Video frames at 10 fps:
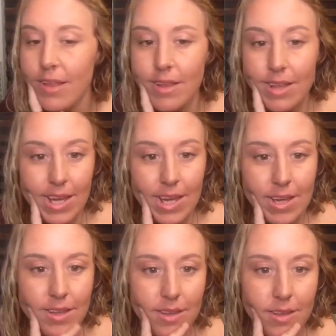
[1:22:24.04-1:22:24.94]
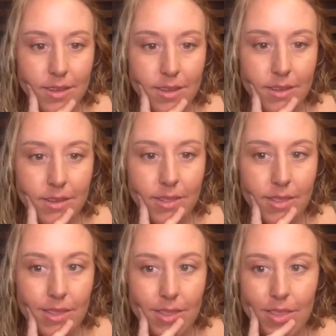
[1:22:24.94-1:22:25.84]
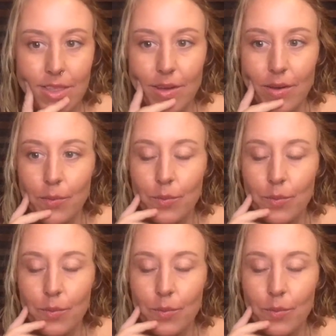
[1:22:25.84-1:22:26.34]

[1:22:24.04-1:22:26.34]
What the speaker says: Like the,